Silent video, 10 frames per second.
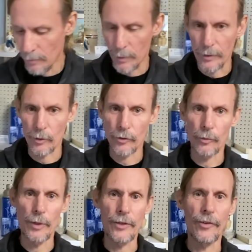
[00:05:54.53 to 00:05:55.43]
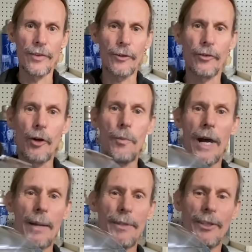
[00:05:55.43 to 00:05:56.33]
but there's a reason they're so
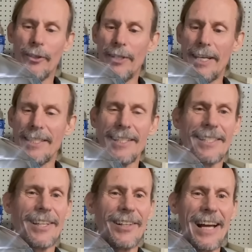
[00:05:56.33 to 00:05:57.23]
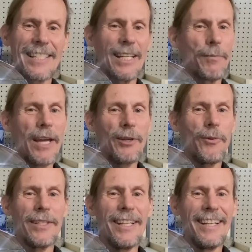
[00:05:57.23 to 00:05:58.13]
popular. Yes, it's the classic
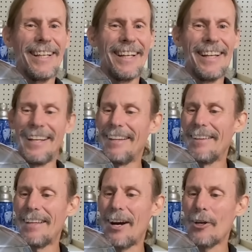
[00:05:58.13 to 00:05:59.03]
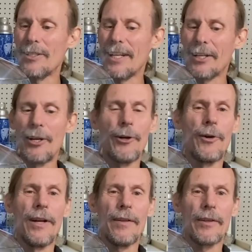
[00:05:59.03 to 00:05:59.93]
penguin, Art
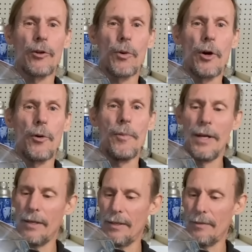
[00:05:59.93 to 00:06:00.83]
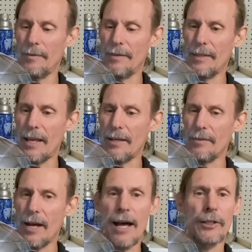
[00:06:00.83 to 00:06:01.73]
Deco, chrome,
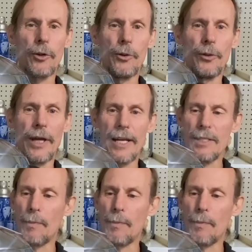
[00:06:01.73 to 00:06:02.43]
hot cold ice